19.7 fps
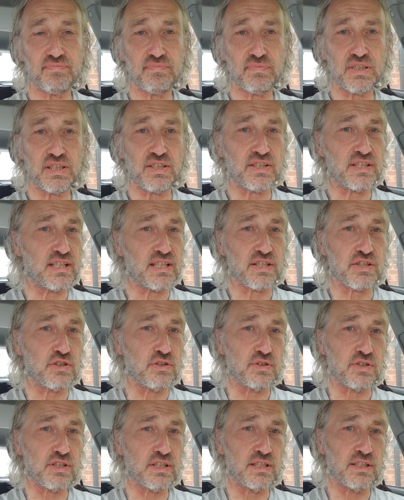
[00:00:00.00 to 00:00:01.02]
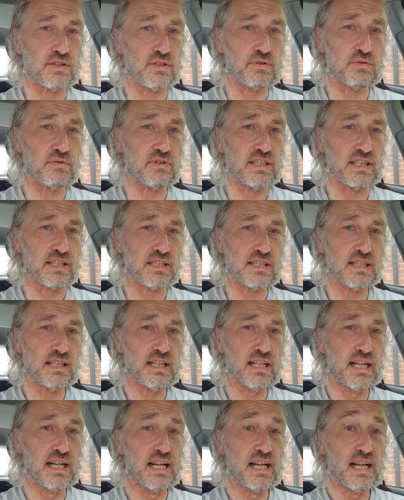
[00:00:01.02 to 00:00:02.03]
because that's not seen as a risk,
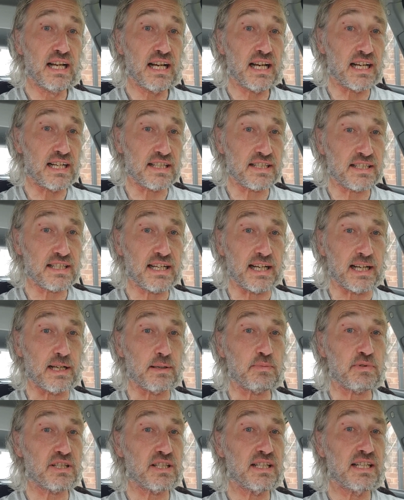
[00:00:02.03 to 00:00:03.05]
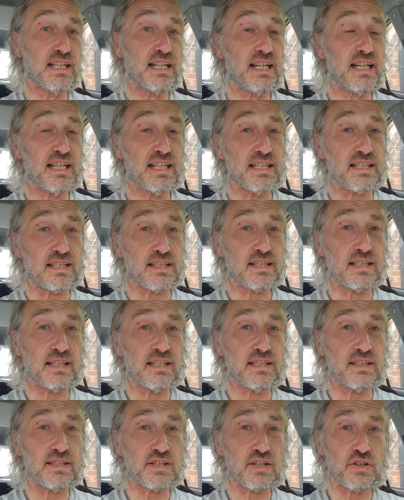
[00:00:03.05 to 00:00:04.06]
except it's
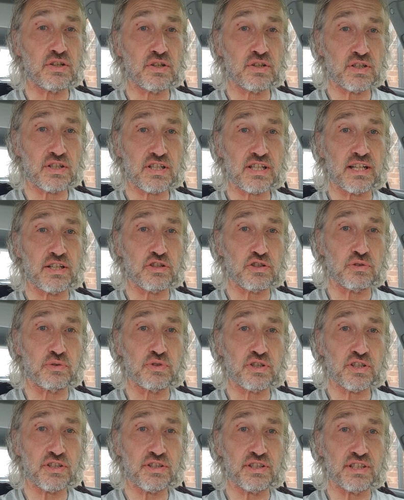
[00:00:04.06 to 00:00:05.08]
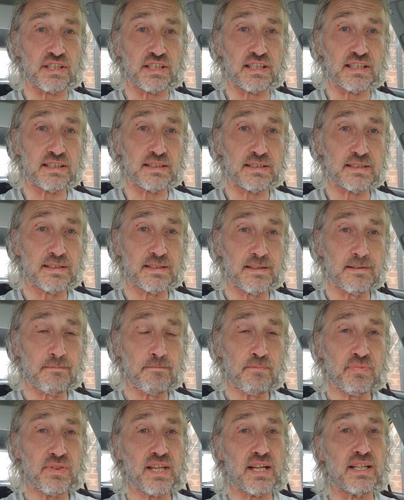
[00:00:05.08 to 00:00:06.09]
seen as a non-essential journey,
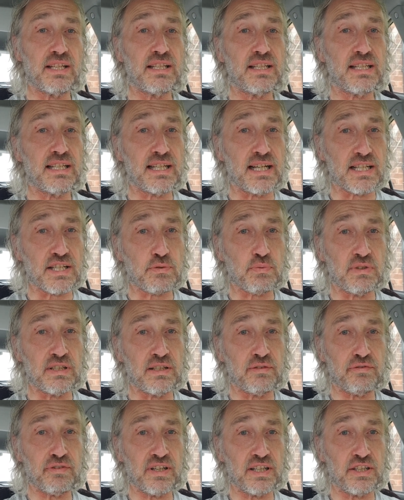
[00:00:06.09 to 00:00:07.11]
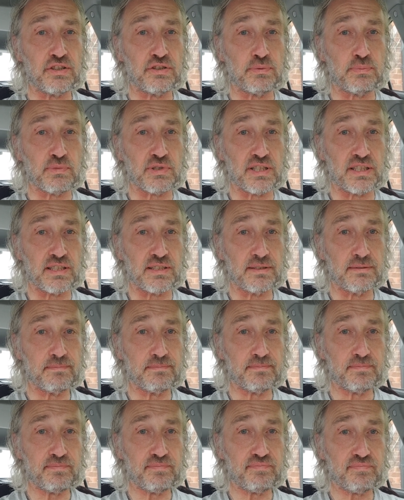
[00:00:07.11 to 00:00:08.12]
and that's where the fine comes in.
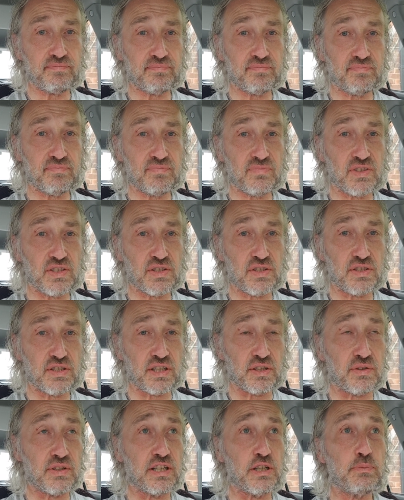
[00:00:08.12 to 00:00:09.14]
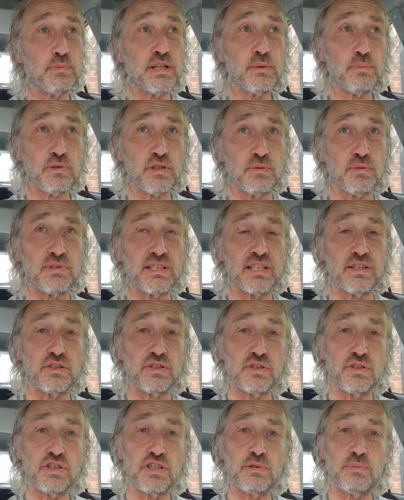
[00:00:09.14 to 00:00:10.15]
So there are people down the
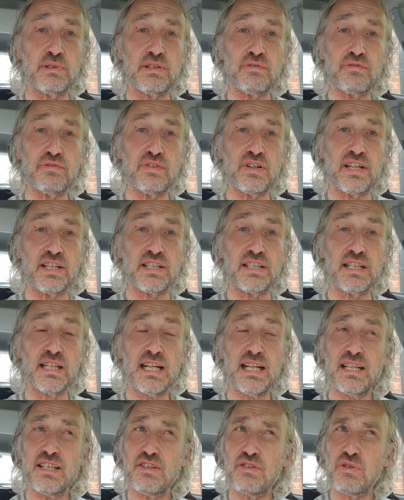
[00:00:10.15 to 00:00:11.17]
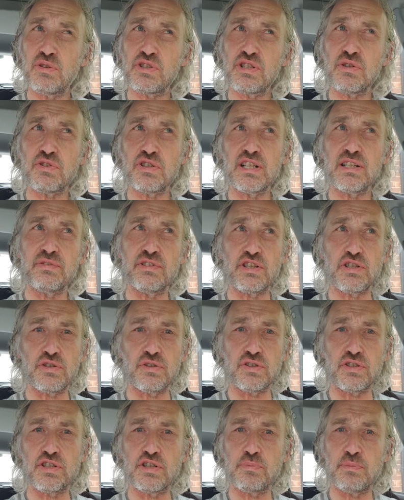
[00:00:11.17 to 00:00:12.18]
country being fined. There are also driving
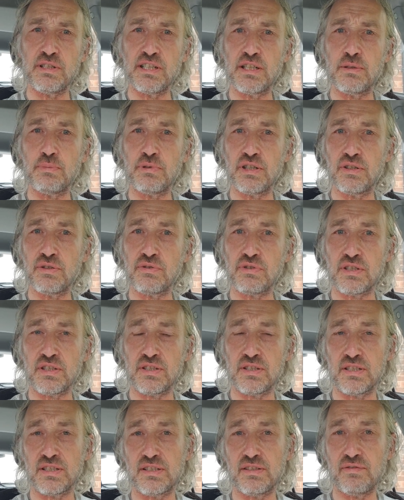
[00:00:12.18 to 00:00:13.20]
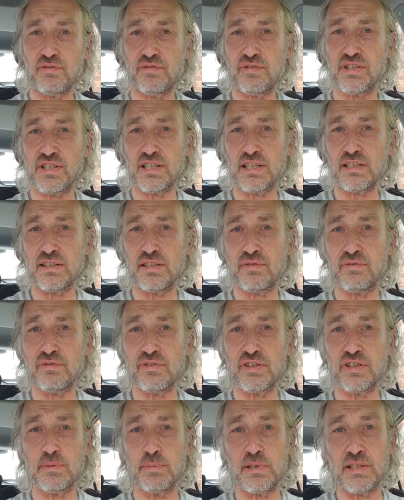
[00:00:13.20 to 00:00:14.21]
instructors being abused and physically and
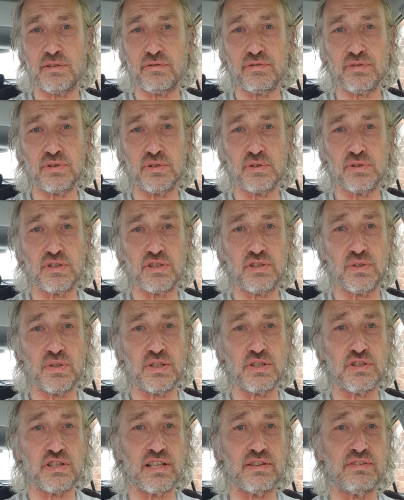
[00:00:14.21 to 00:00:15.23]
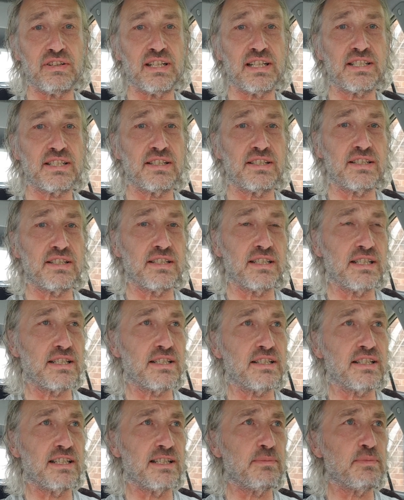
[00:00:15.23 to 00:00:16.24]
verbally for doing driving lessons at these
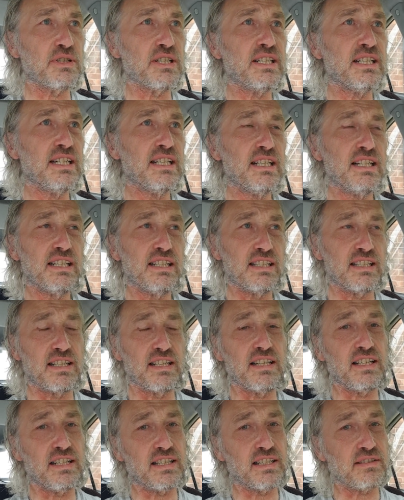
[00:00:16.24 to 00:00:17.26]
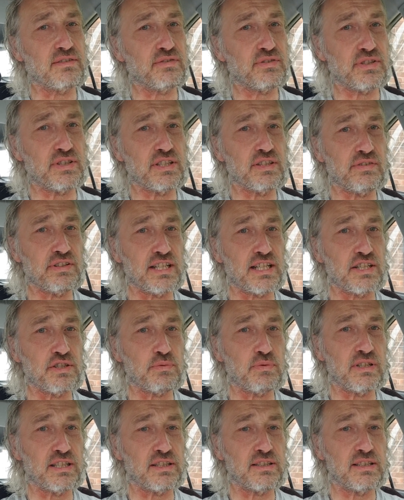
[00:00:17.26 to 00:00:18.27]
times. I've heard of that
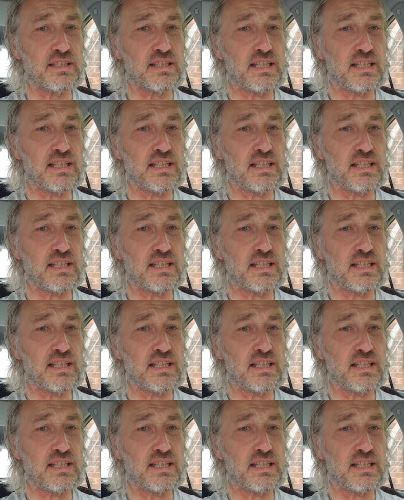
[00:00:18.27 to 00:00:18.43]
as well.